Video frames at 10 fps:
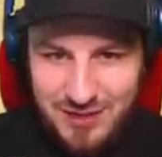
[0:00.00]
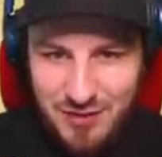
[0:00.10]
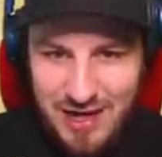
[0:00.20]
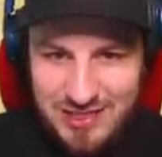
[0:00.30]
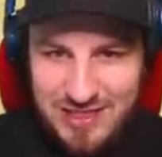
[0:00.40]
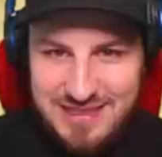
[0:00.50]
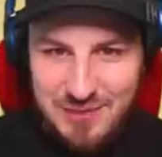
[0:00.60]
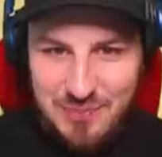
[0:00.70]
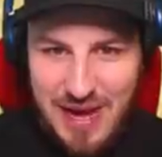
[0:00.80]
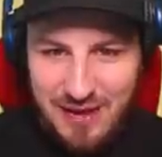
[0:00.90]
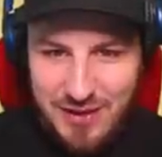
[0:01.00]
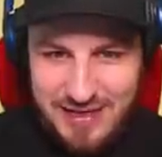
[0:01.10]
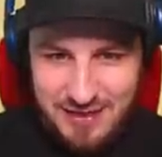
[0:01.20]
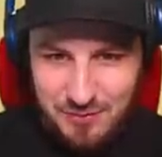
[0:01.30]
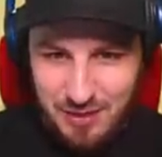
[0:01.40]
I crashed into the back.
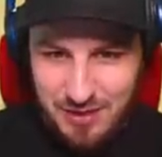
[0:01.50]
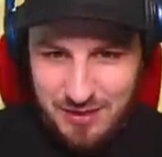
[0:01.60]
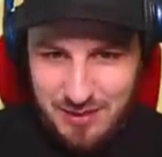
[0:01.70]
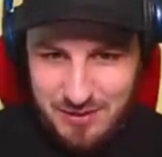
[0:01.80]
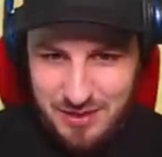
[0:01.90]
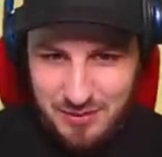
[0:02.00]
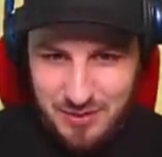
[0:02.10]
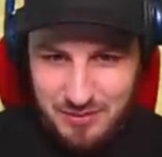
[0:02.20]
Okay, yeah, well, there we go.